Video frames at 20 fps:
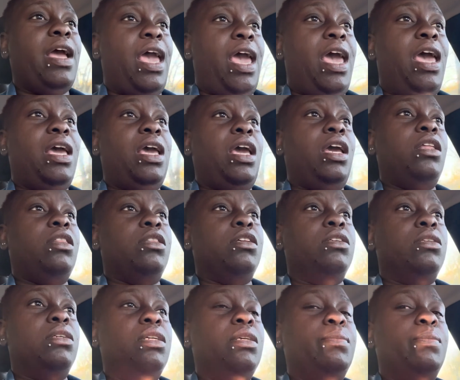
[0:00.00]
at
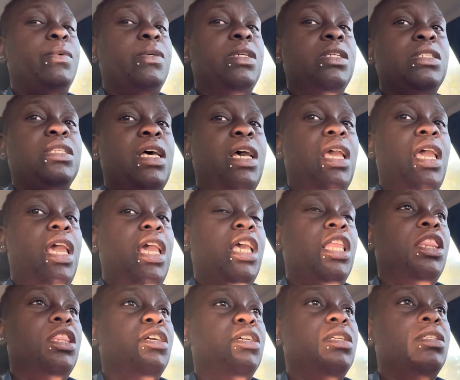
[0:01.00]
8:30, but it's like
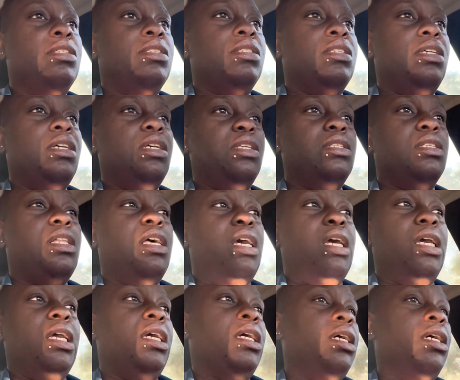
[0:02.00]
8:36, like,